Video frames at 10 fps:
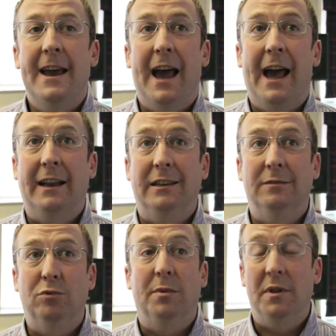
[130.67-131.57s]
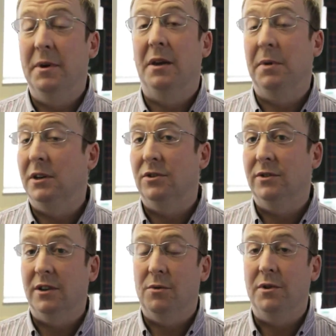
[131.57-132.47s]
And probably the bigger picture
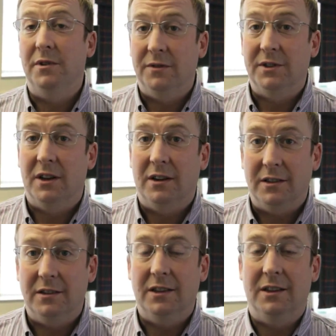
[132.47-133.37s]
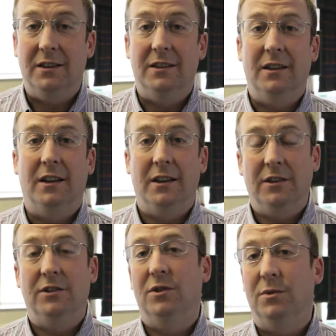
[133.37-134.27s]
is I wouldn't have started the
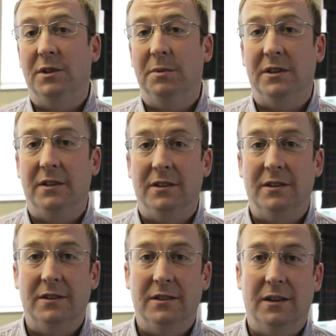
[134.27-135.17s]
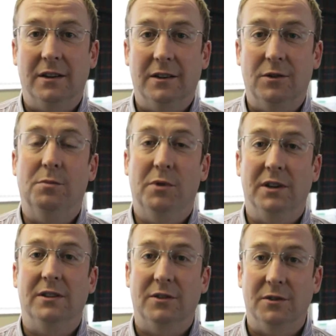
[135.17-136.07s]
consultancy business called Pull
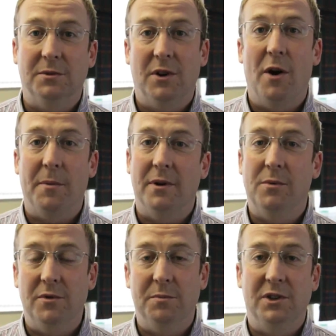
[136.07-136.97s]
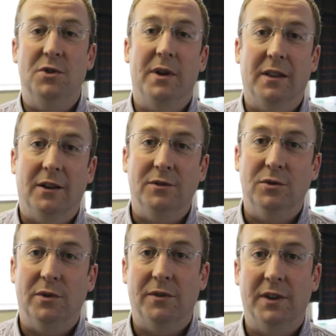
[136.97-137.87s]
Your Socks Up Simon. I wouldn't be doing those
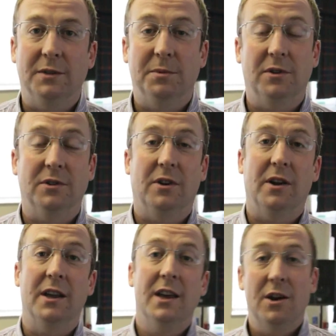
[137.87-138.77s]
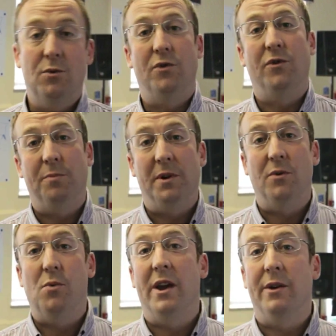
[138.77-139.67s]
sort of things because I wouldn't have been
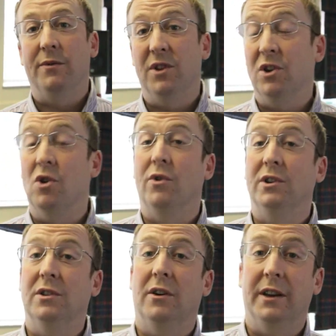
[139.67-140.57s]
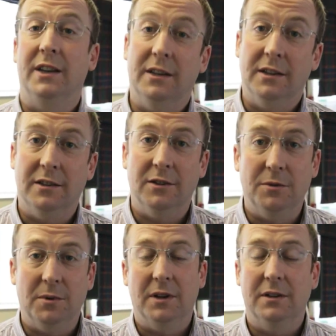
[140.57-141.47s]
aware of the courage that I needed
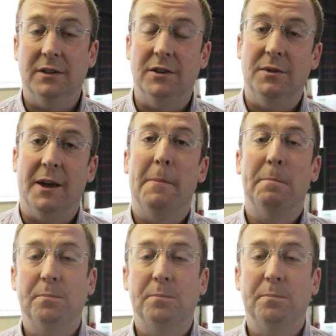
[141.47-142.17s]
to do that.